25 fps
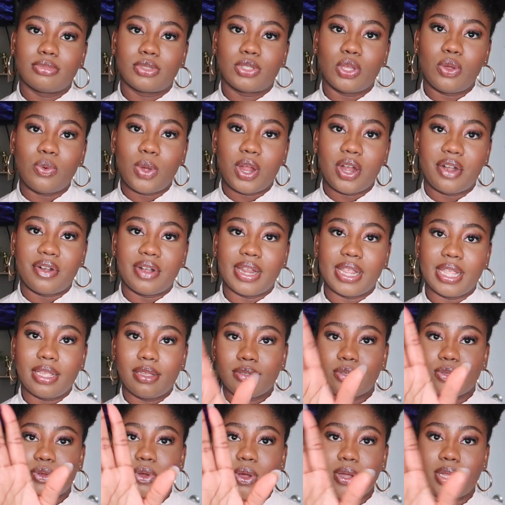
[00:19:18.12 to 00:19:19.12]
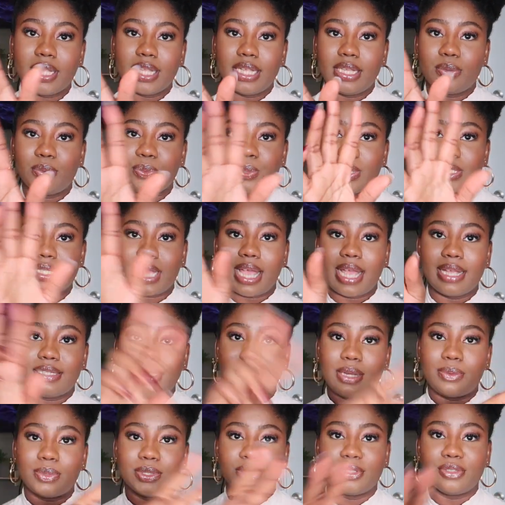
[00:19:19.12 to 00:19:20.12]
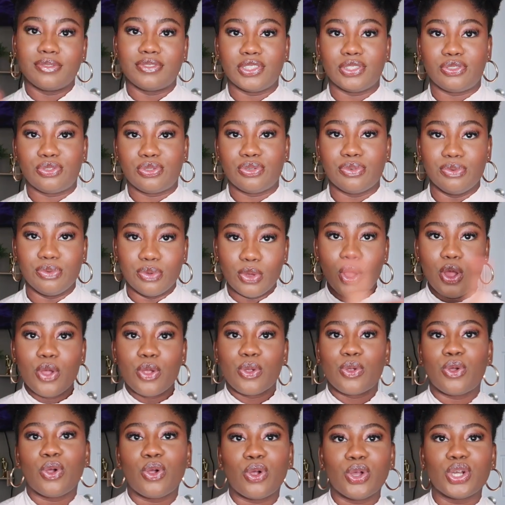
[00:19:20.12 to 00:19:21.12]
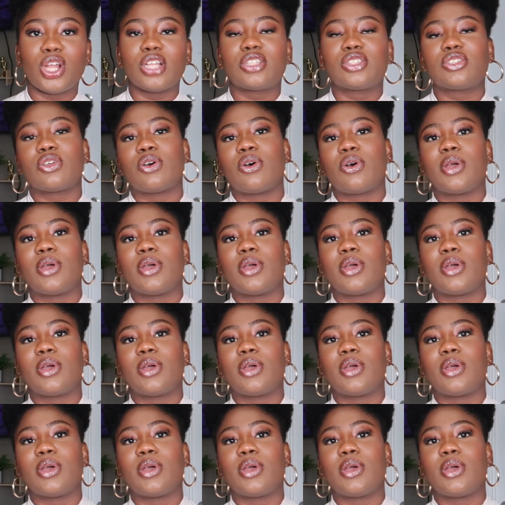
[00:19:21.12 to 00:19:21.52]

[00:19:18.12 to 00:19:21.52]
don't worry, go in with either one of the two, coconut